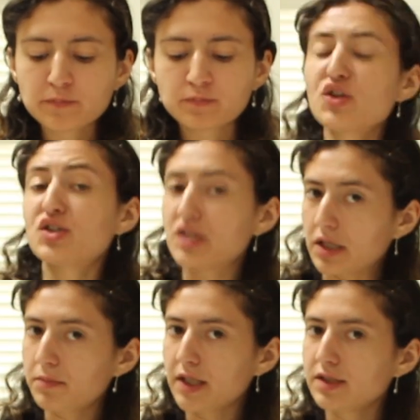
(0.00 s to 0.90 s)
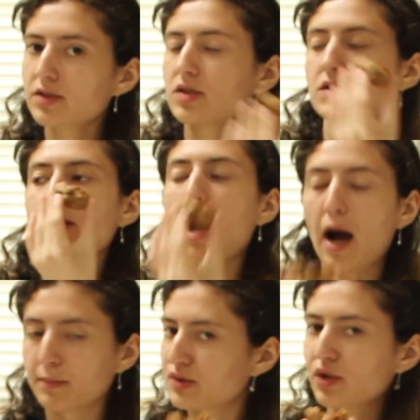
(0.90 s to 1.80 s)
The date paste is an
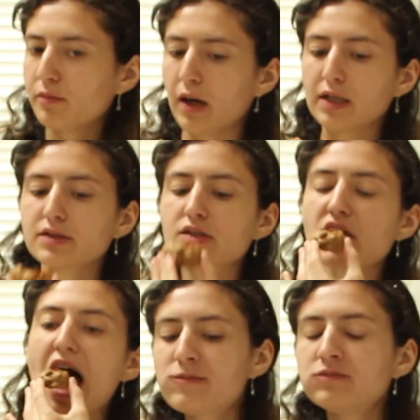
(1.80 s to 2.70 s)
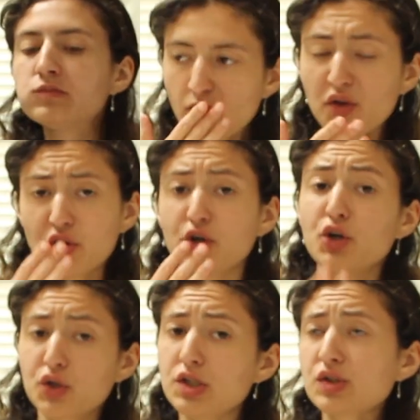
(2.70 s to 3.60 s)
absolute must. The
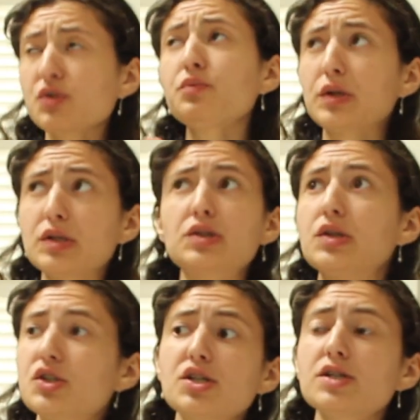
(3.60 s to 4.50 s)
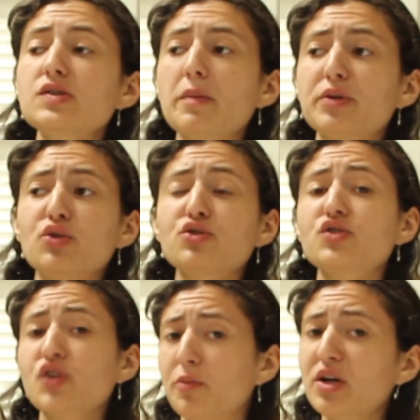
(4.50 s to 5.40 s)
cookies are really delicious, but there's
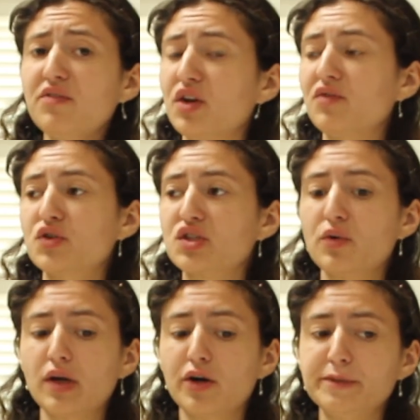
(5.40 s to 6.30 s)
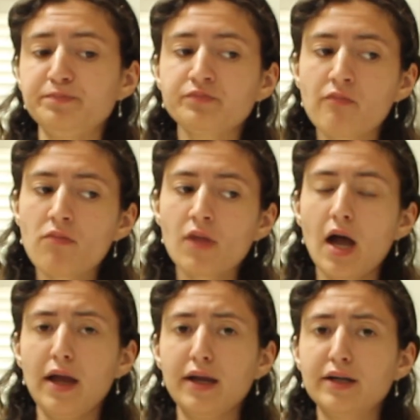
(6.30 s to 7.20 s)
so many flavors going on
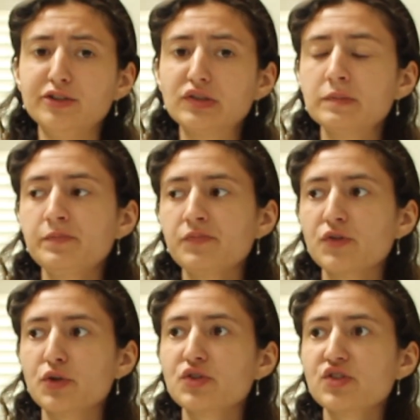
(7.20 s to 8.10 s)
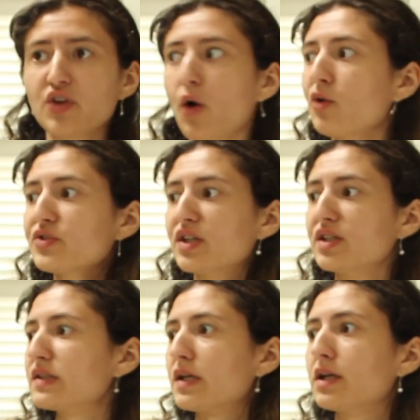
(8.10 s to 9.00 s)
and there's salt and
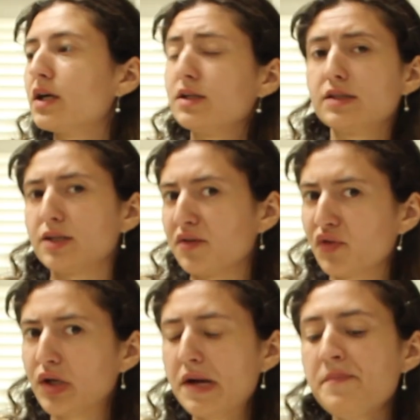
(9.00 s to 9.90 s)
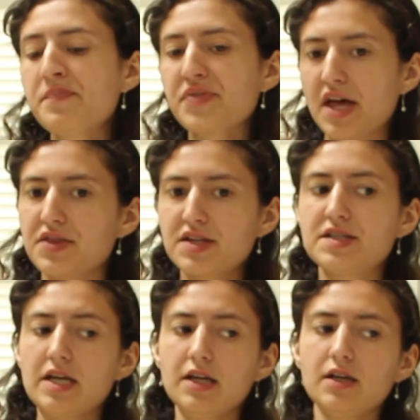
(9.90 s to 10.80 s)
it's like kind of savory that the
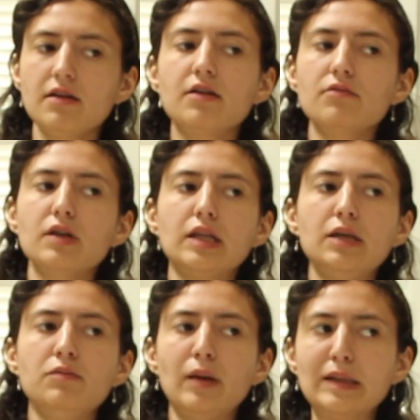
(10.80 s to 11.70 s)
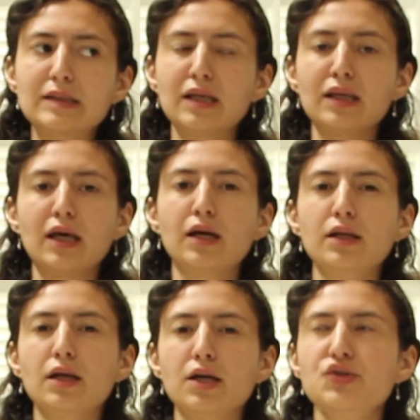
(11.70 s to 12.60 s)
date, it really makes it like
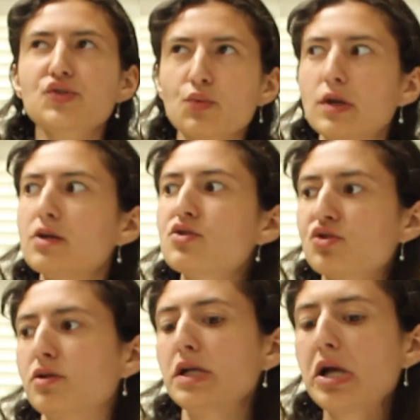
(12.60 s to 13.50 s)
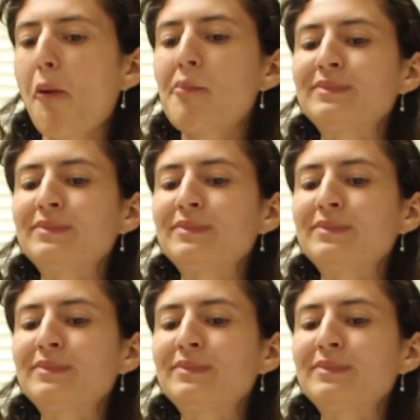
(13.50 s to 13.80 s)
a sweet treat.